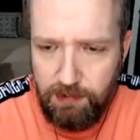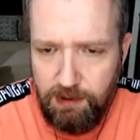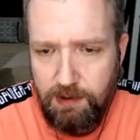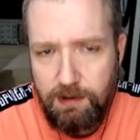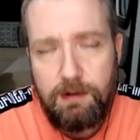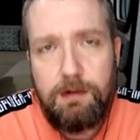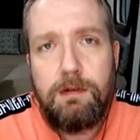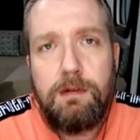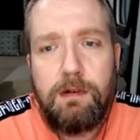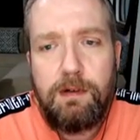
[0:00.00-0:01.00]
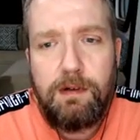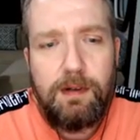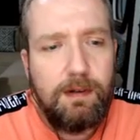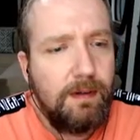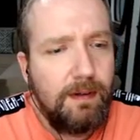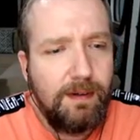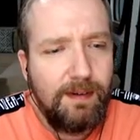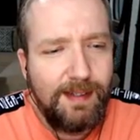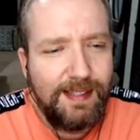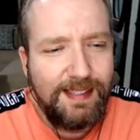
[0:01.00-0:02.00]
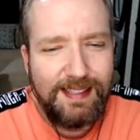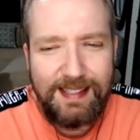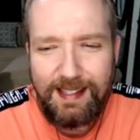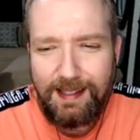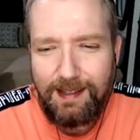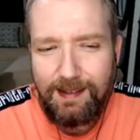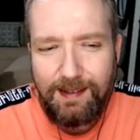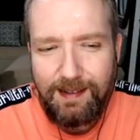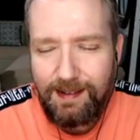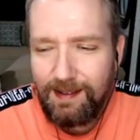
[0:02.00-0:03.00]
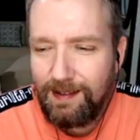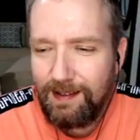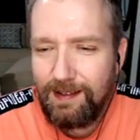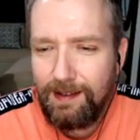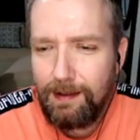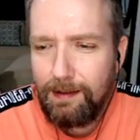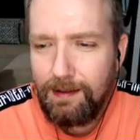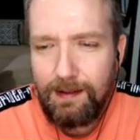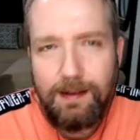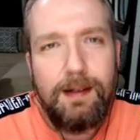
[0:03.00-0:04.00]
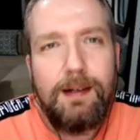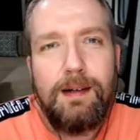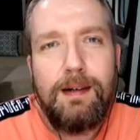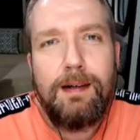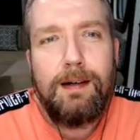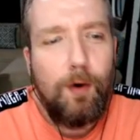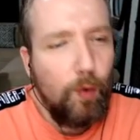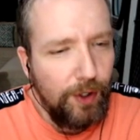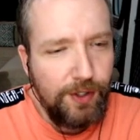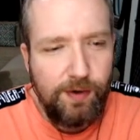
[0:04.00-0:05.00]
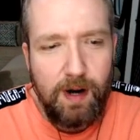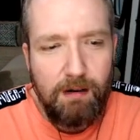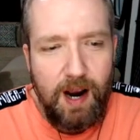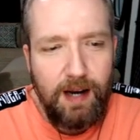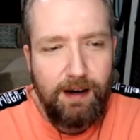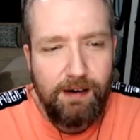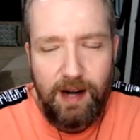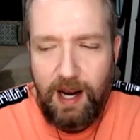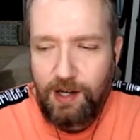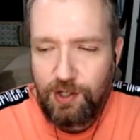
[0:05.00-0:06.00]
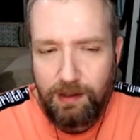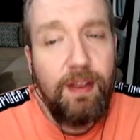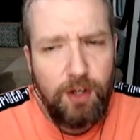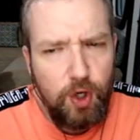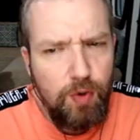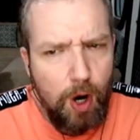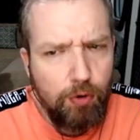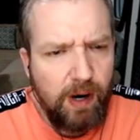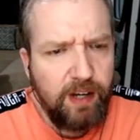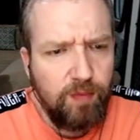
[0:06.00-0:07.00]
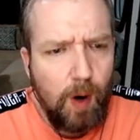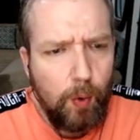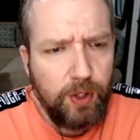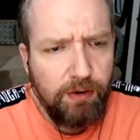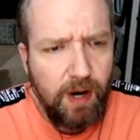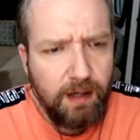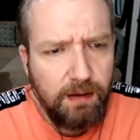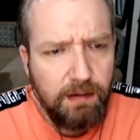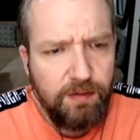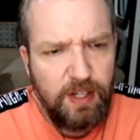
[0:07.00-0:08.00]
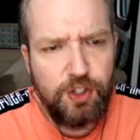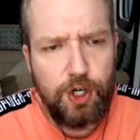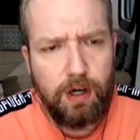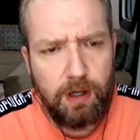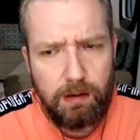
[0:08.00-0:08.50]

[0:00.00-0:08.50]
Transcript: I'm fantastic. I hope you're doing well on your side of the globe, Wes. We're doing all right here in Asia. You know Greg Smallwood, correct? Is he a jerk?